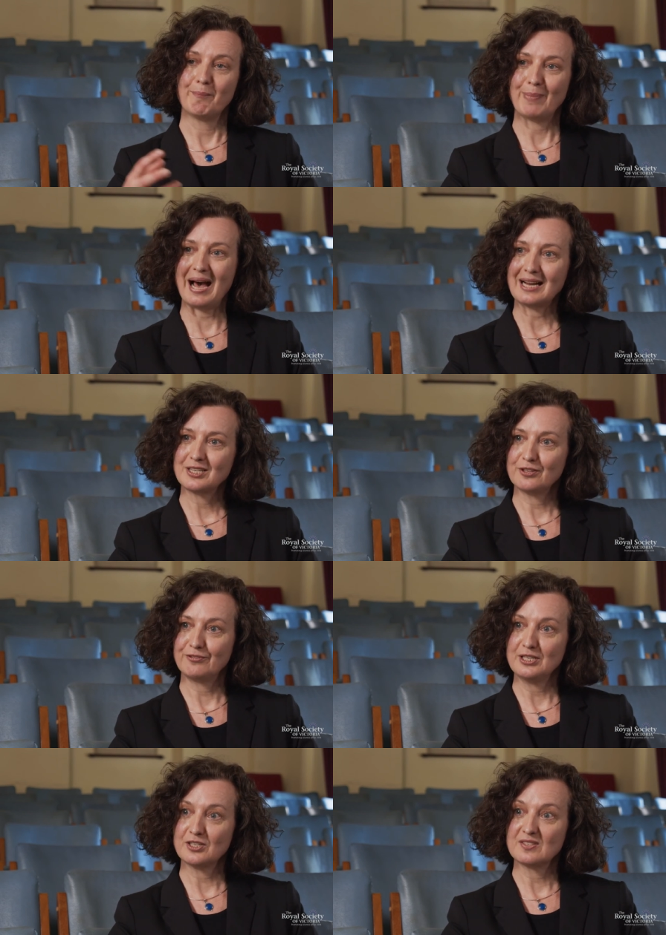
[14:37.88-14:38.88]
back to the
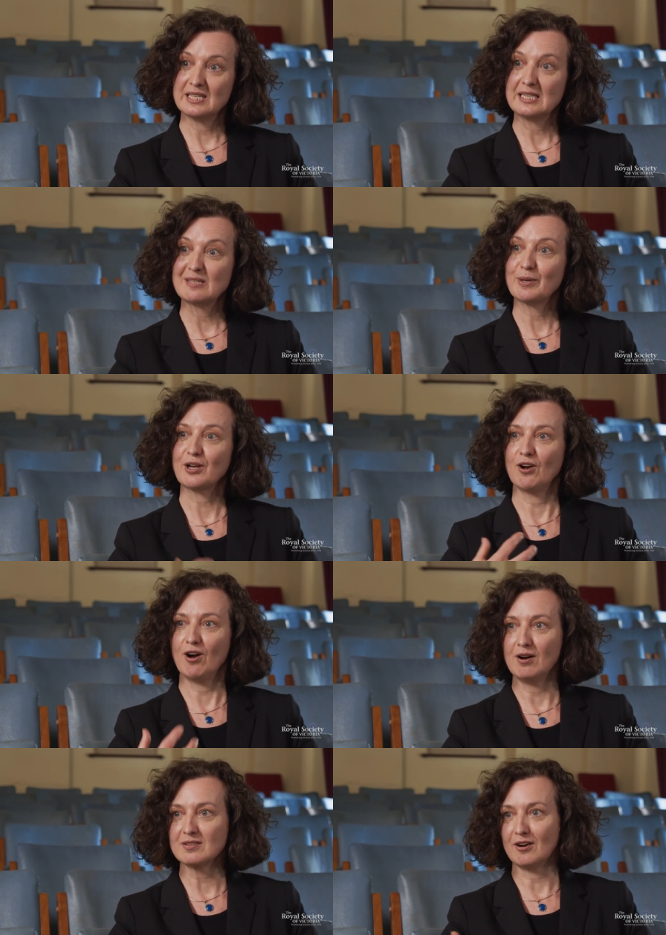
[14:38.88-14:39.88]
fringe of cities
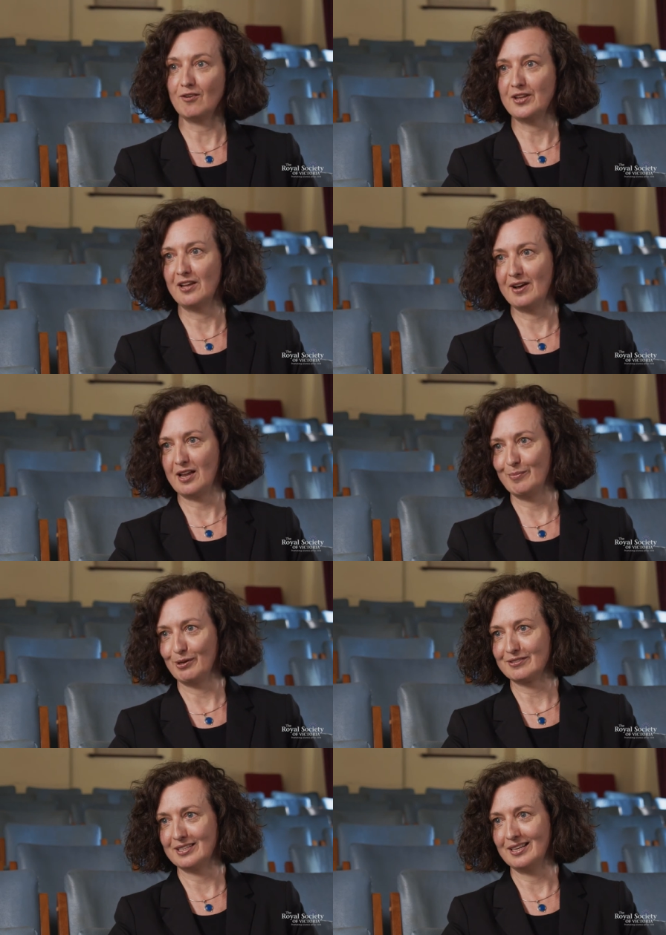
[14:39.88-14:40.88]
because of the
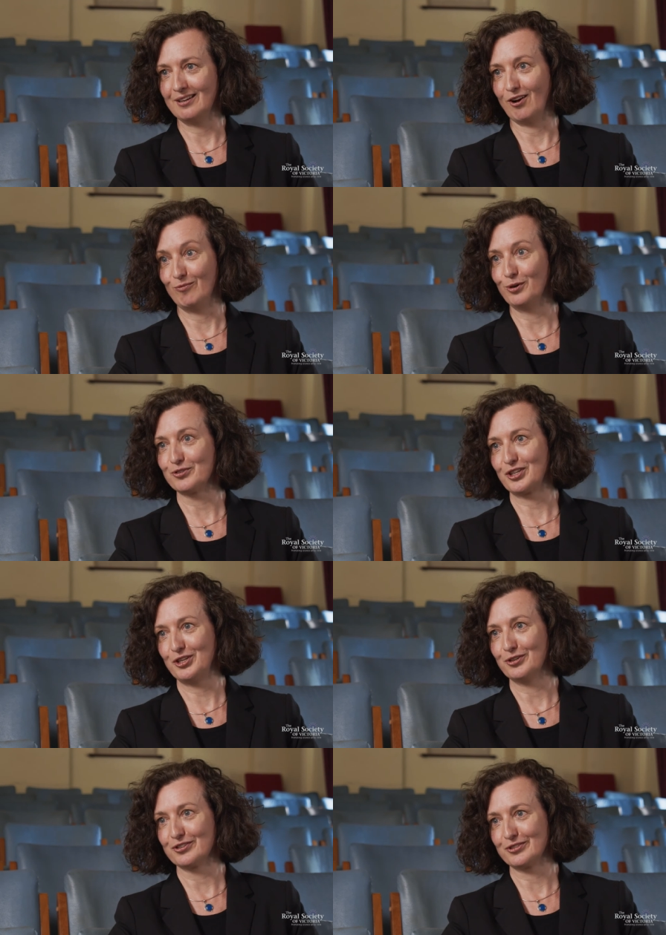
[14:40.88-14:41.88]
availability of more
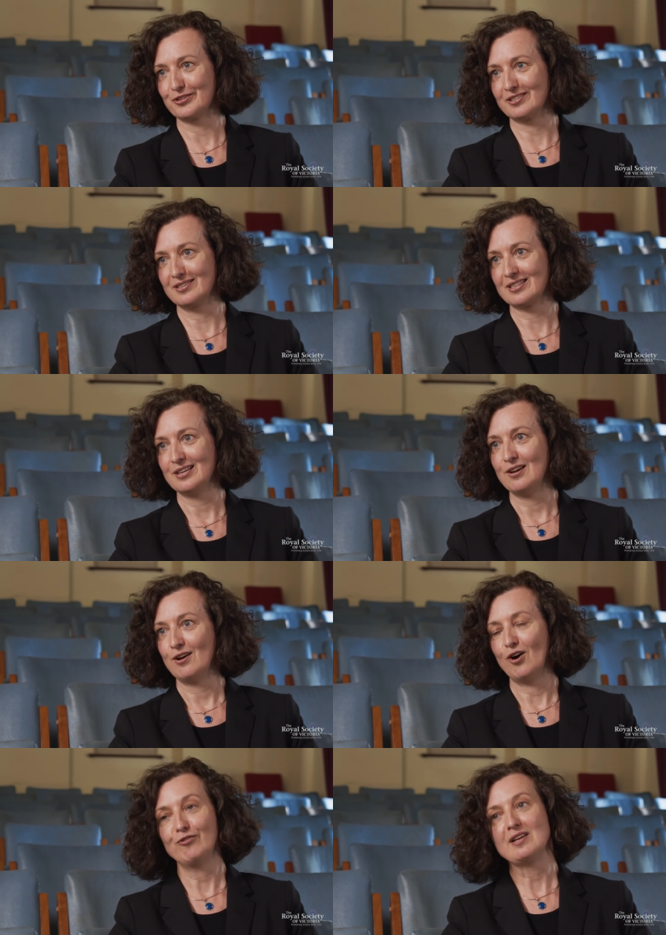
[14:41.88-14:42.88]
secure sources
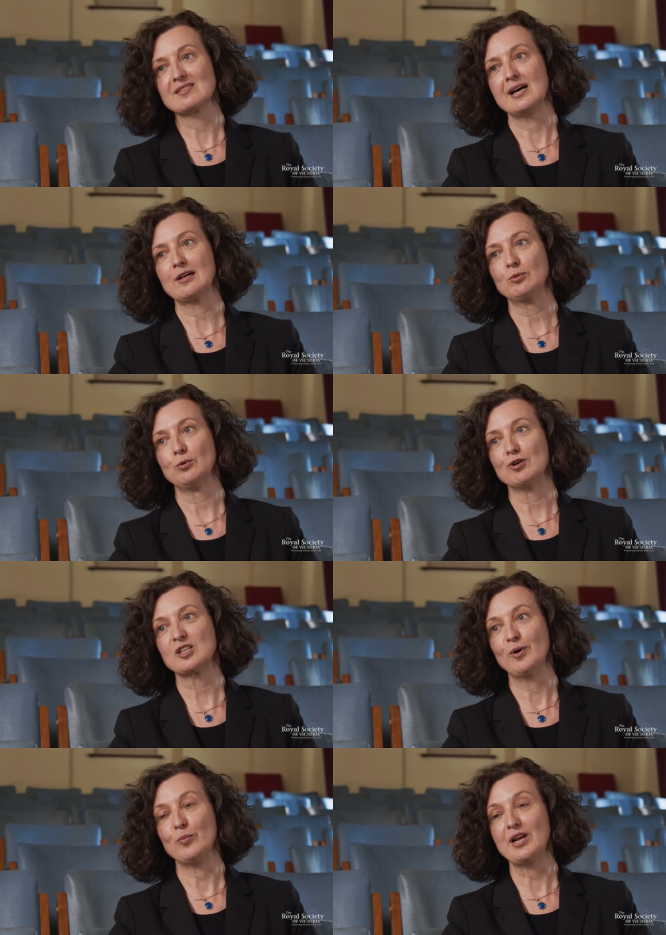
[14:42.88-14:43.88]
of recycled
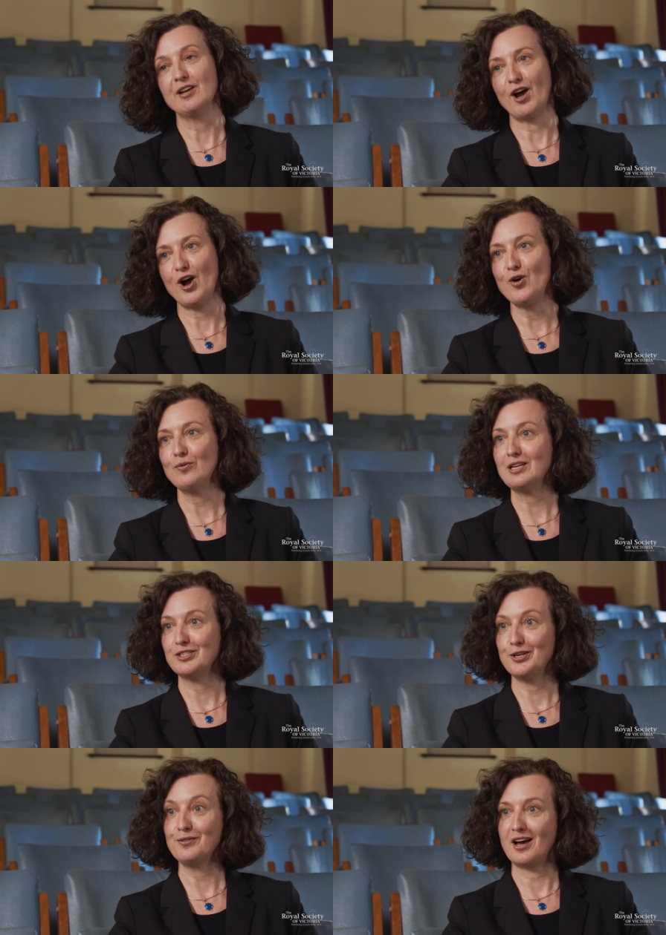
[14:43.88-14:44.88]
water. But we can only
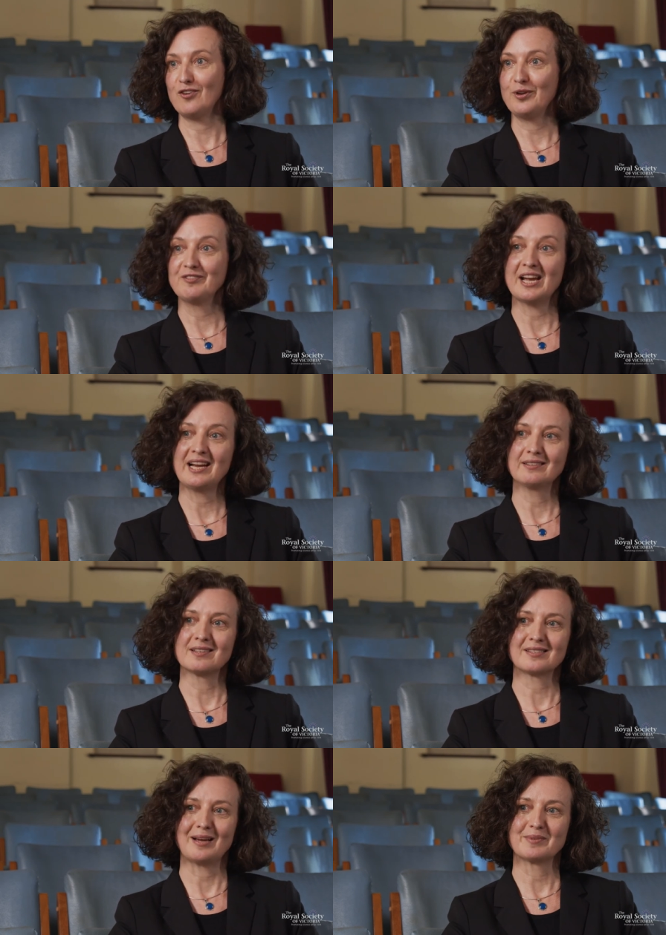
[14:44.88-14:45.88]
do that if we've taken the
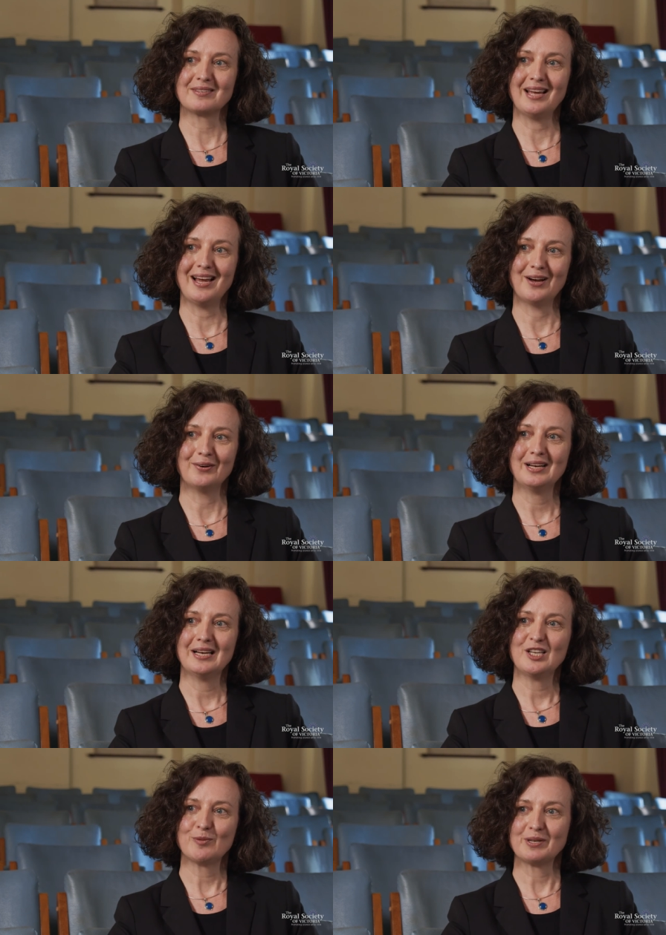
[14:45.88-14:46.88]
steps now
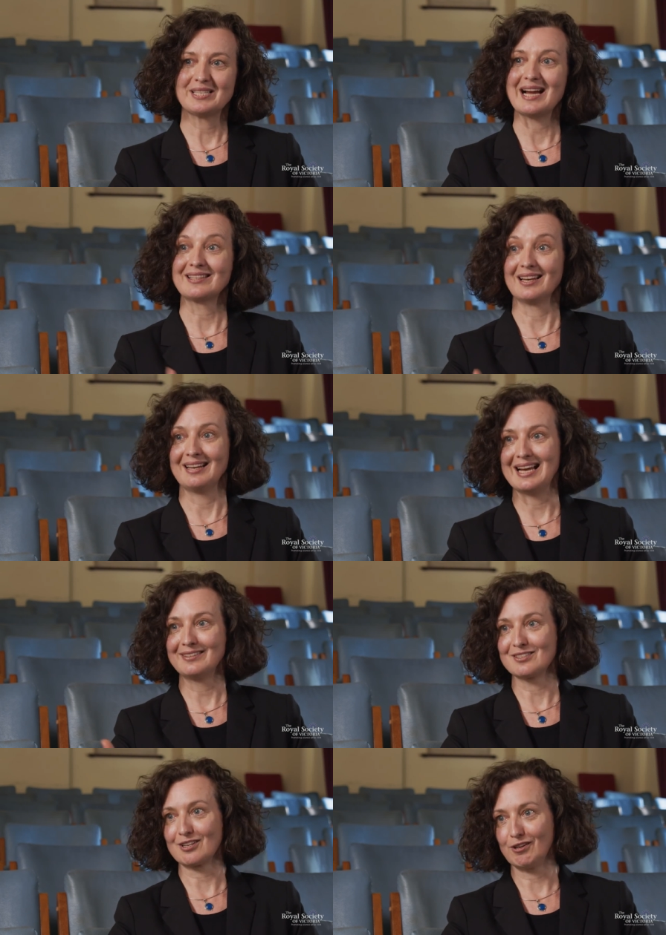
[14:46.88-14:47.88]
to protect the
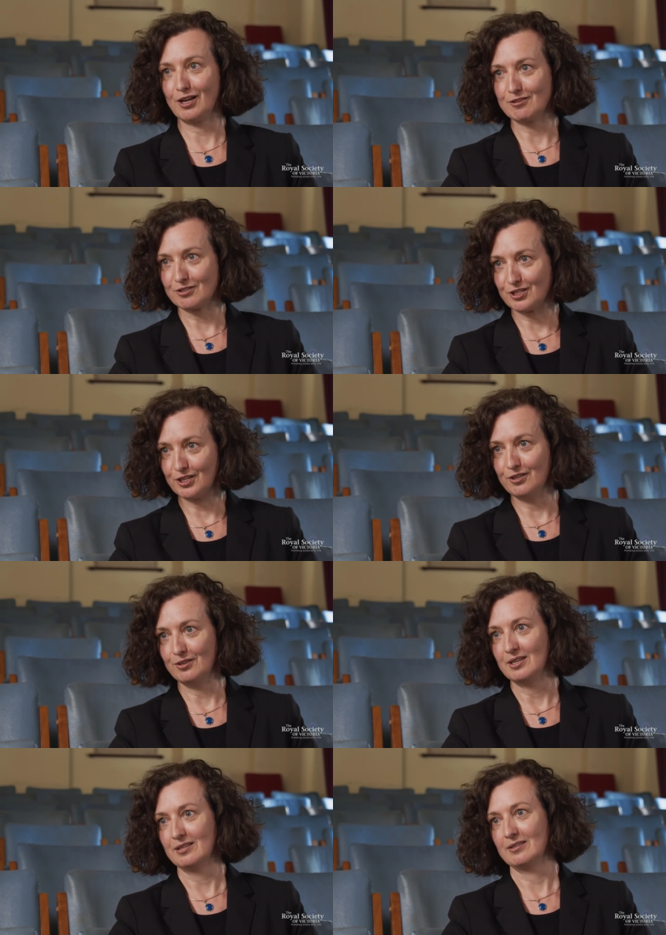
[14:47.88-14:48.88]
land that's close
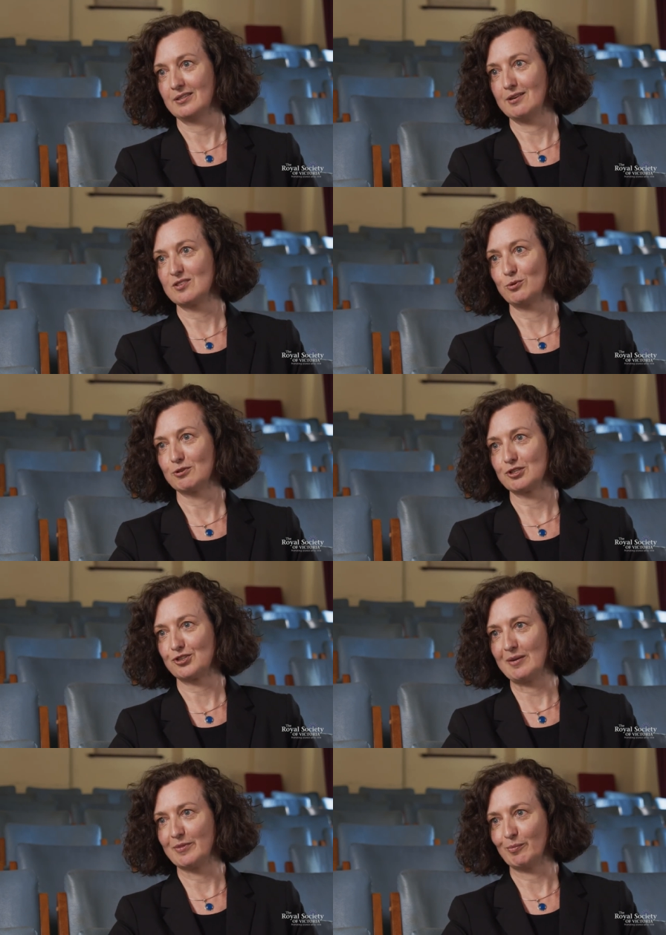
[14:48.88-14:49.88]
to those water
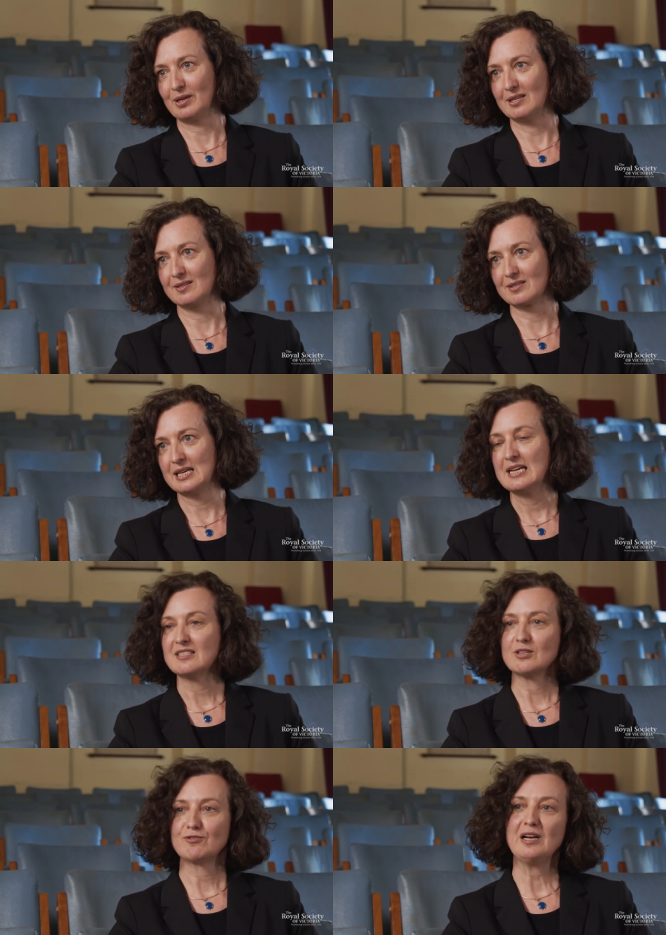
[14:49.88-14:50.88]
treatment plants.
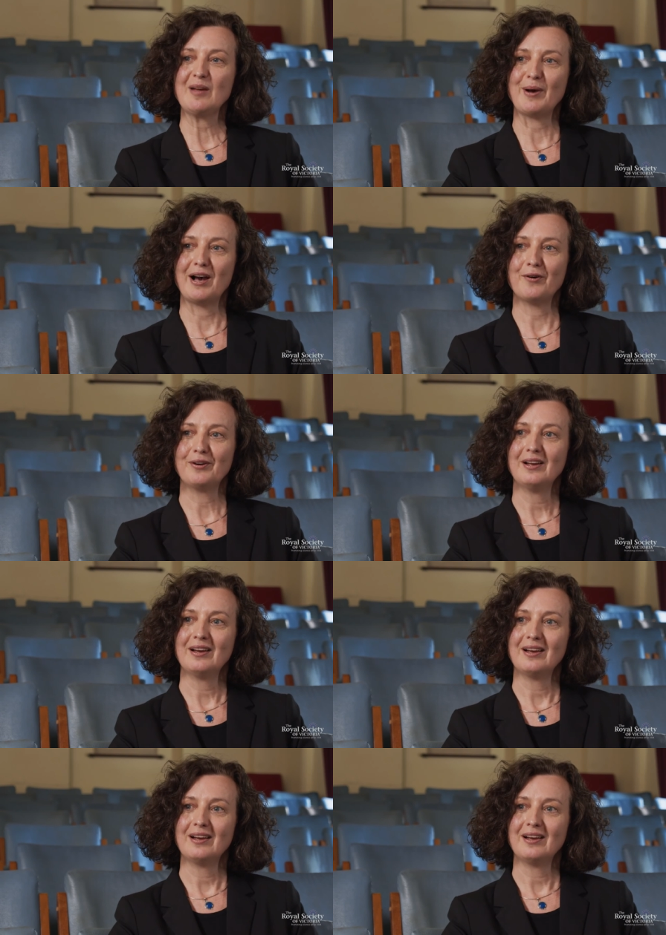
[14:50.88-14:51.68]
So it's really about,